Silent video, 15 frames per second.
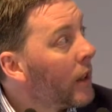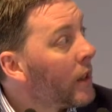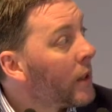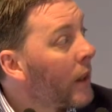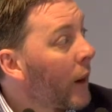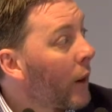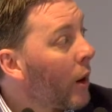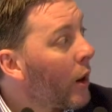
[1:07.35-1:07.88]

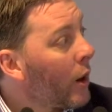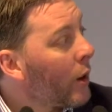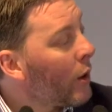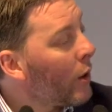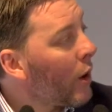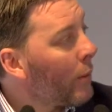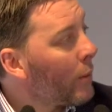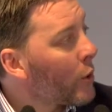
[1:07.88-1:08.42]
So
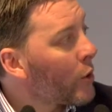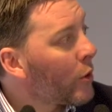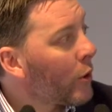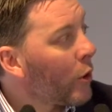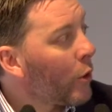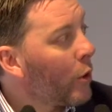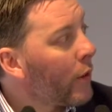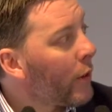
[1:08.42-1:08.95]
I'm not
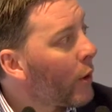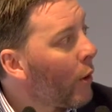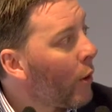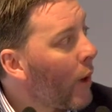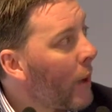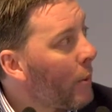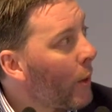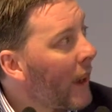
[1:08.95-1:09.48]
sure all of you are
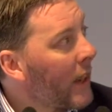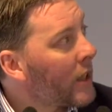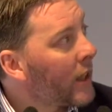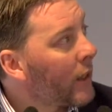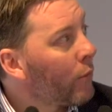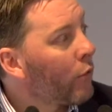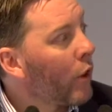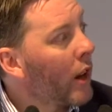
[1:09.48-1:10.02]
aware, but we
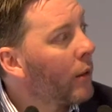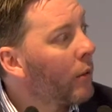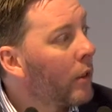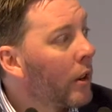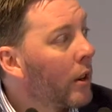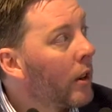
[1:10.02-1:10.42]
actually run